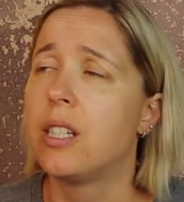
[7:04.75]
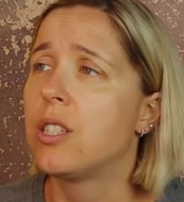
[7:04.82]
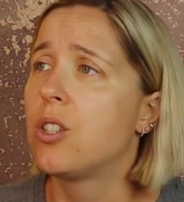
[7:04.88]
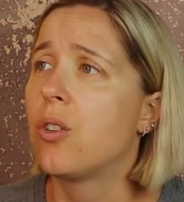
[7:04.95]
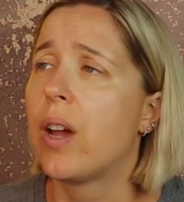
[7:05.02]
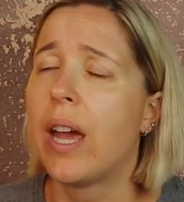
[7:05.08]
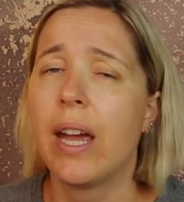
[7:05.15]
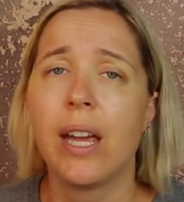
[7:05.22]
It's
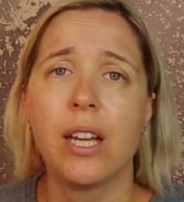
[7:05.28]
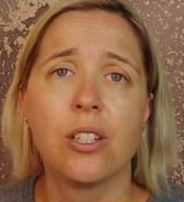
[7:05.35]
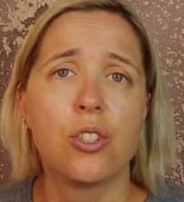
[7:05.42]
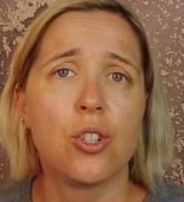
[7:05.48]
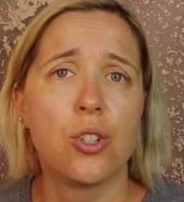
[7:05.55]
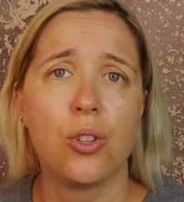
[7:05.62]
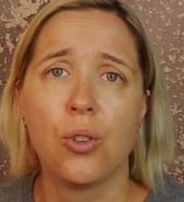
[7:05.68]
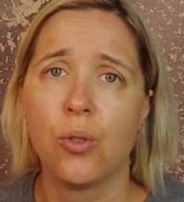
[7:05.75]
okay
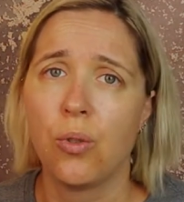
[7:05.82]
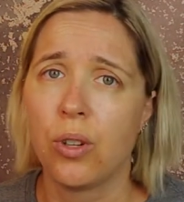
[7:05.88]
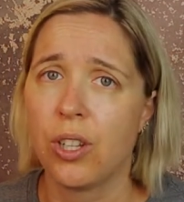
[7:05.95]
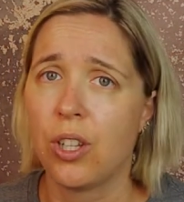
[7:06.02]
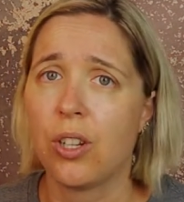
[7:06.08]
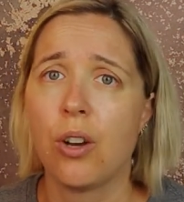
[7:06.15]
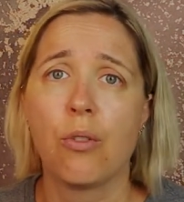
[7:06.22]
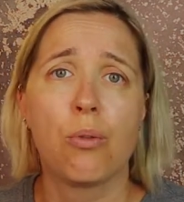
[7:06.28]
to,
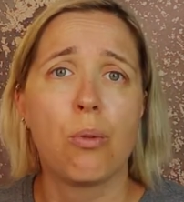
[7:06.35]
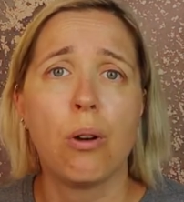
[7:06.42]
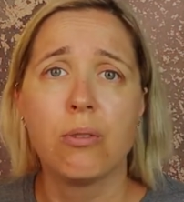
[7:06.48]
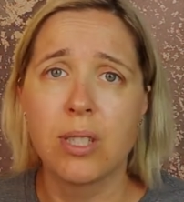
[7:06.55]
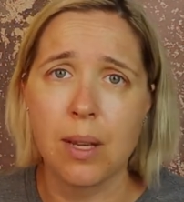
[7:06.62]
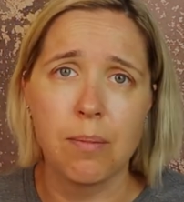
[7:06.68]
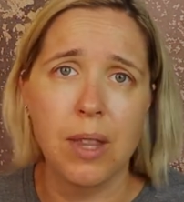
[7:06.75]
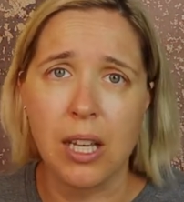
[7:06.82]
you know,
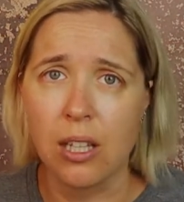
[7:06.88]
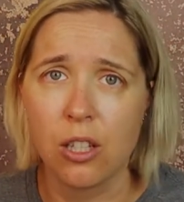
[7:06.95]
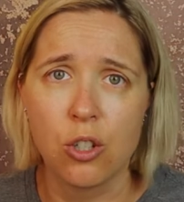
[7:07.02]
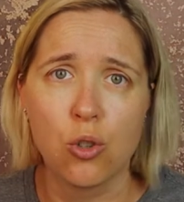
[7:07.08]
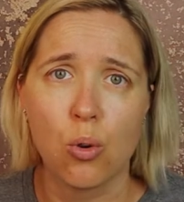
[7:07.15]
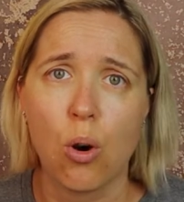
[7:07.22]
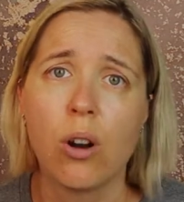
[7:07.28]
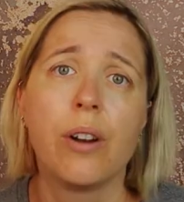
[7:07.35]
throw something in the
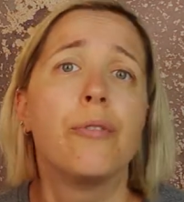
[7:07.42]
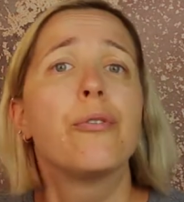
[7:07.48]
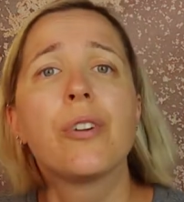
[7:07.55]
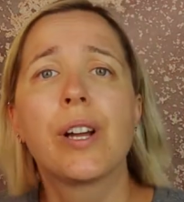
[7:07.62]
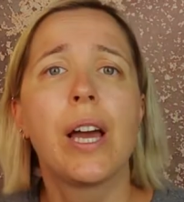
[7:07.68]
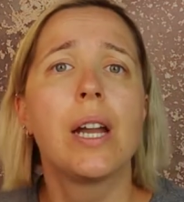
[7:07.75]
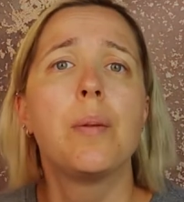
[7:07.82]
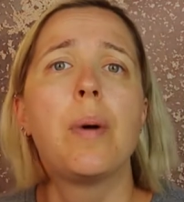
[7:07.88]
drawer and
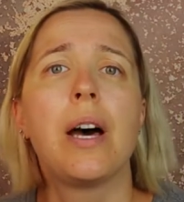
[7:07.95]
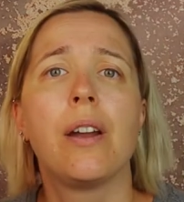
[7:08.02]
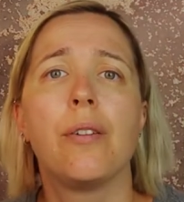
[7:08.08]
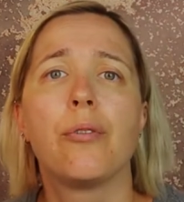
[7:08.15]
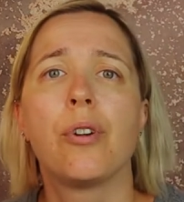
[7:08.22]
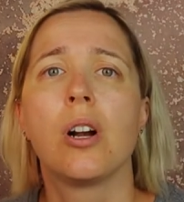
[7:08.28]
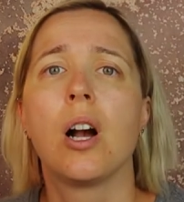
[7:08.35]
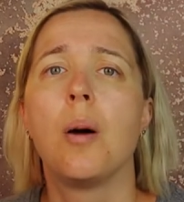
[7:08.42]
forget about
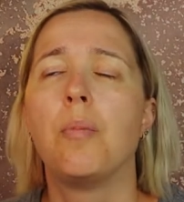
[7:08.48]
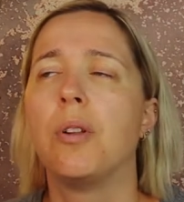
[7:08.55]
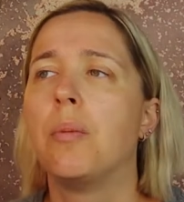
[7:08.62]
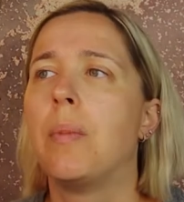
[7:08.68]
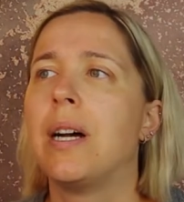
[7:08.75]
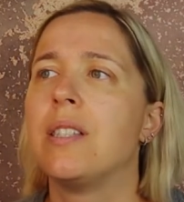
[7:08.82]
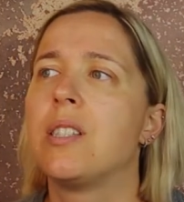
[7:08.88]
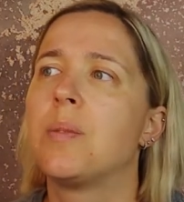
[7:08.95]
it for a couple
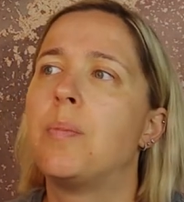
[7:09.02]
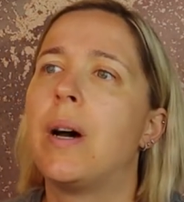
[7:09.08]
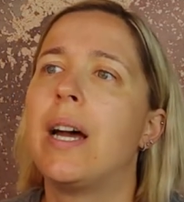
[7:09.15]
of months.